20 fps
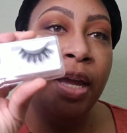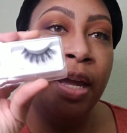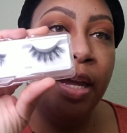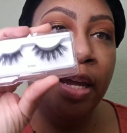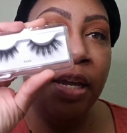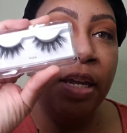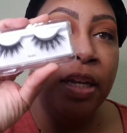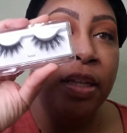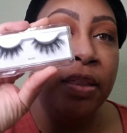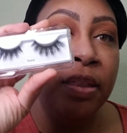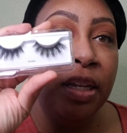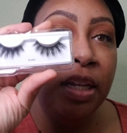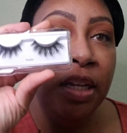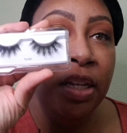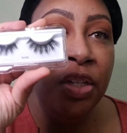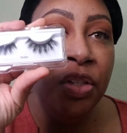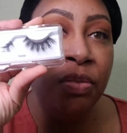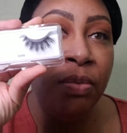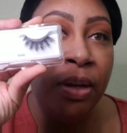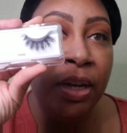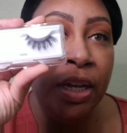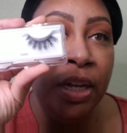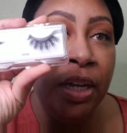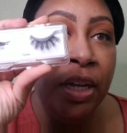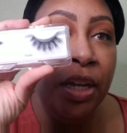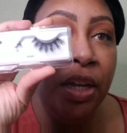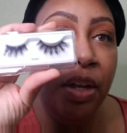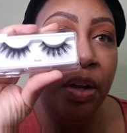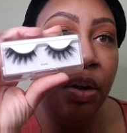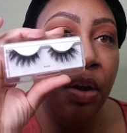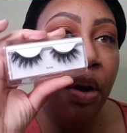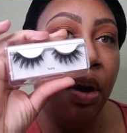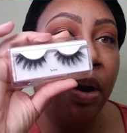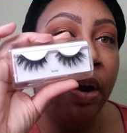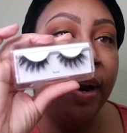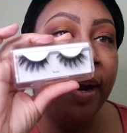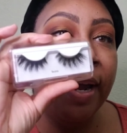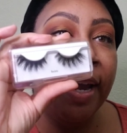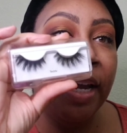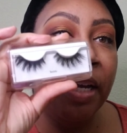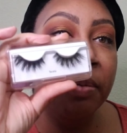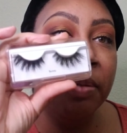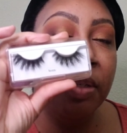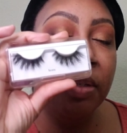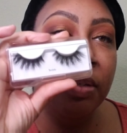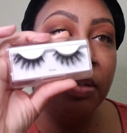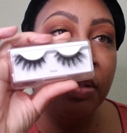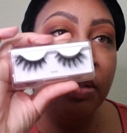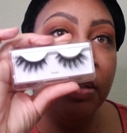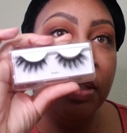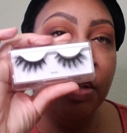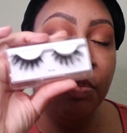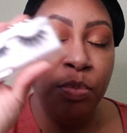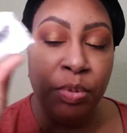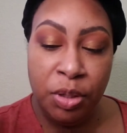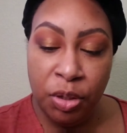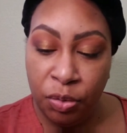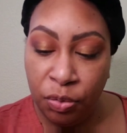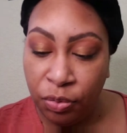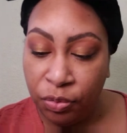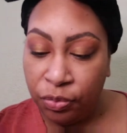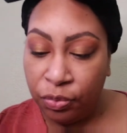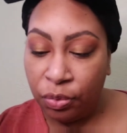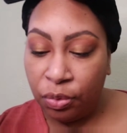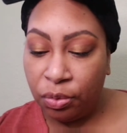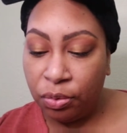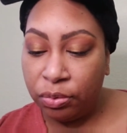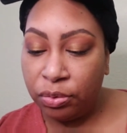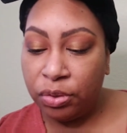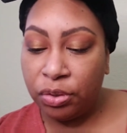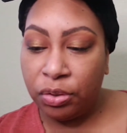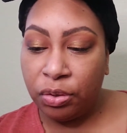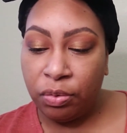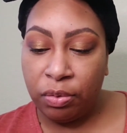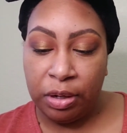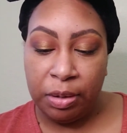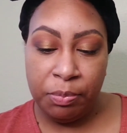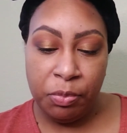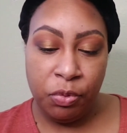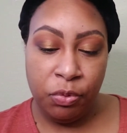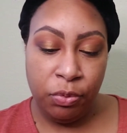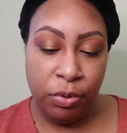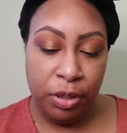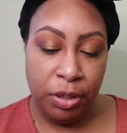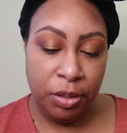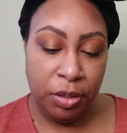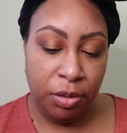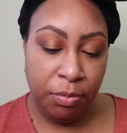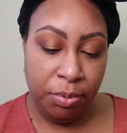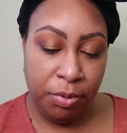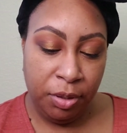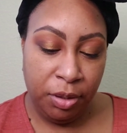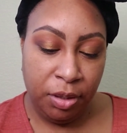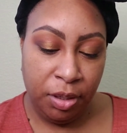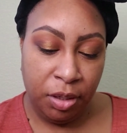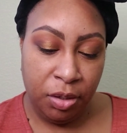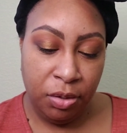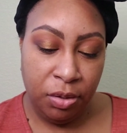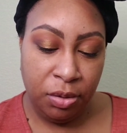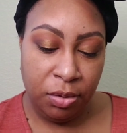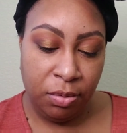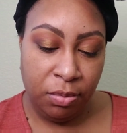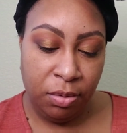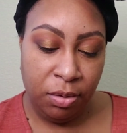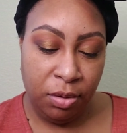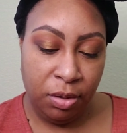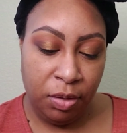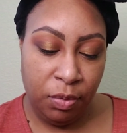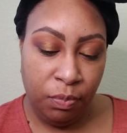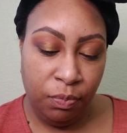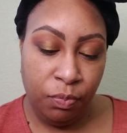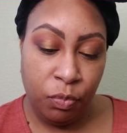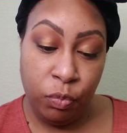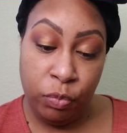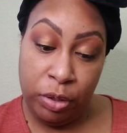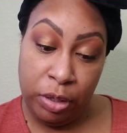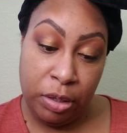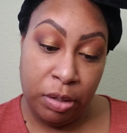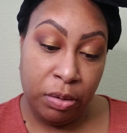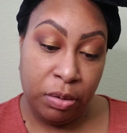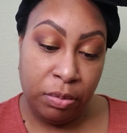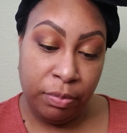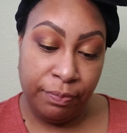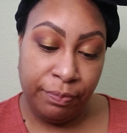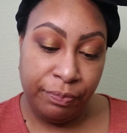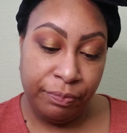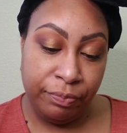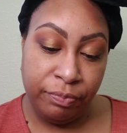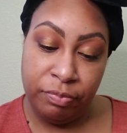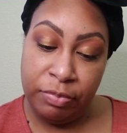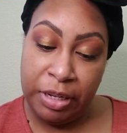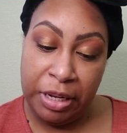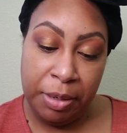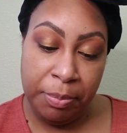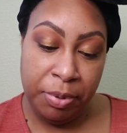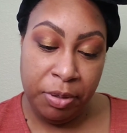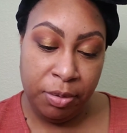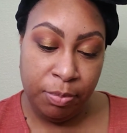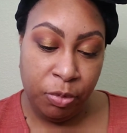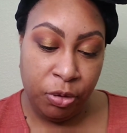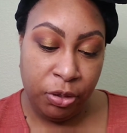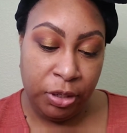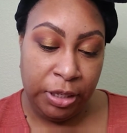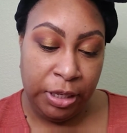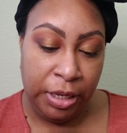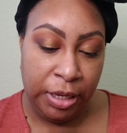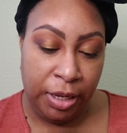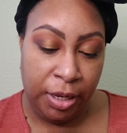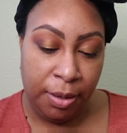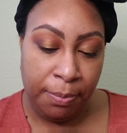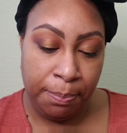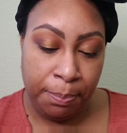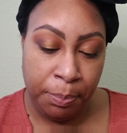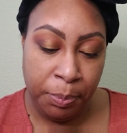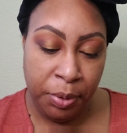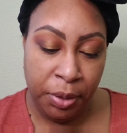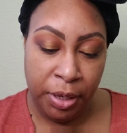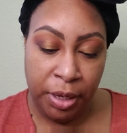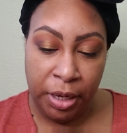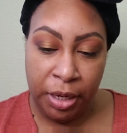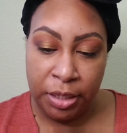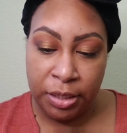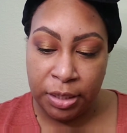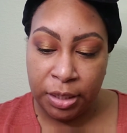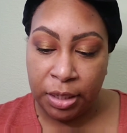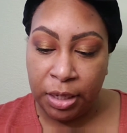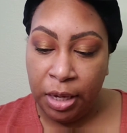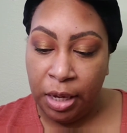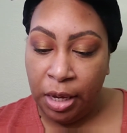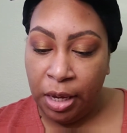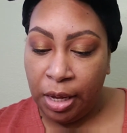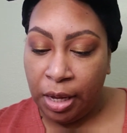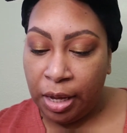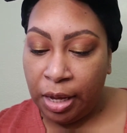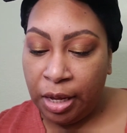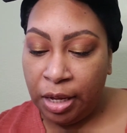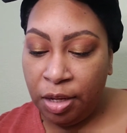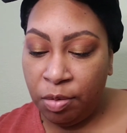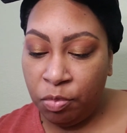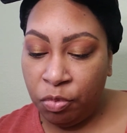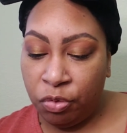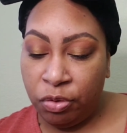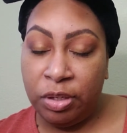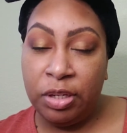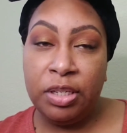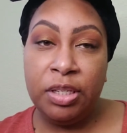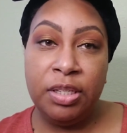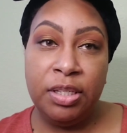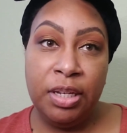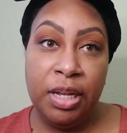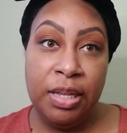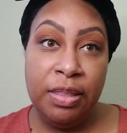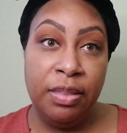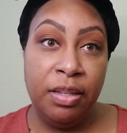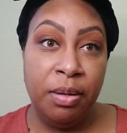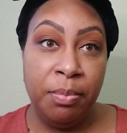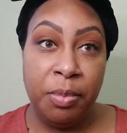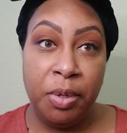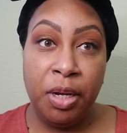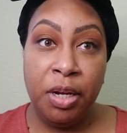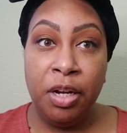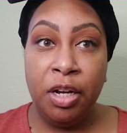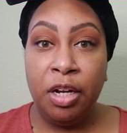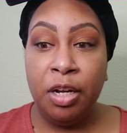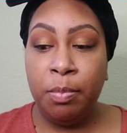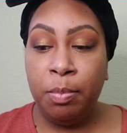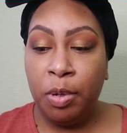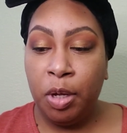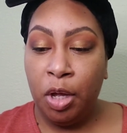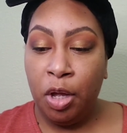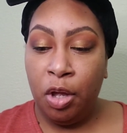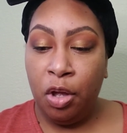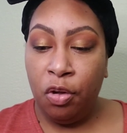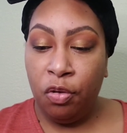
And these right here are absolutely beautiful. So I'm going to put those on. Well, not put them on yet, but I'm going to set them up